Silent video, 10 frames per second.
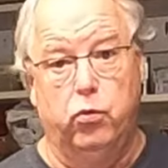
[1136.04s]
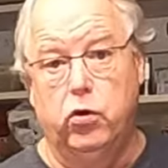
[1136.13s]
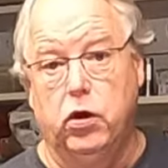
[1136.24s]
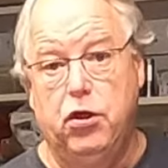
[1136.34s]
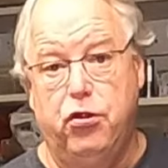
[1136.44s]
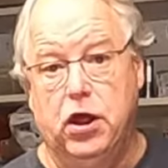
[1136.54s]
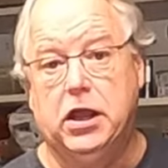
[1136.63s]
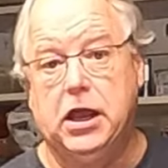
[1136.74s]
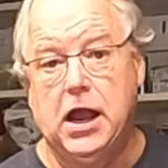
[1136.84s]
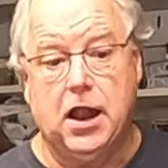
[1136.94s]
are really
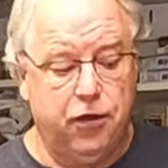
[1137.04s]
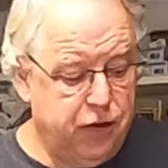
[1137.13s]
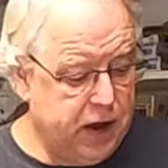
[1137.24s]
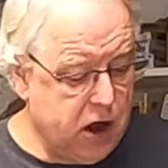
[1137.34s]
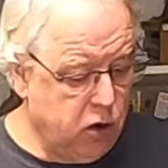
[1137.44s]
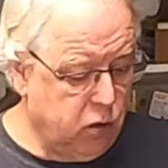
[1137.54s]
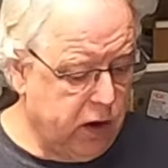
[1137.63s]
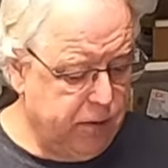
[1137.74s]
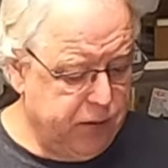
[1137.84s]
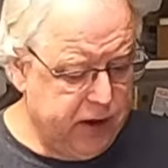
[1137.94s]
thick, you gotta thin out
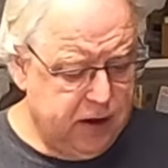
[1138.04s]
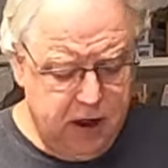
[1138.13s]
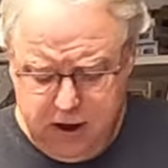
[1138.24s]
quite a bit.